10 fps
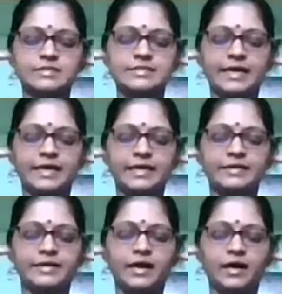
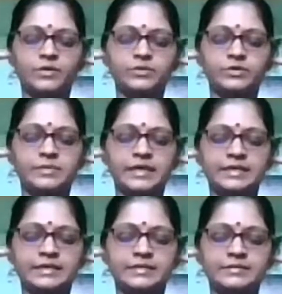Second round,
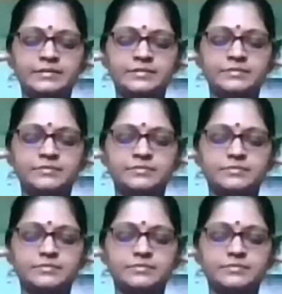breathe in.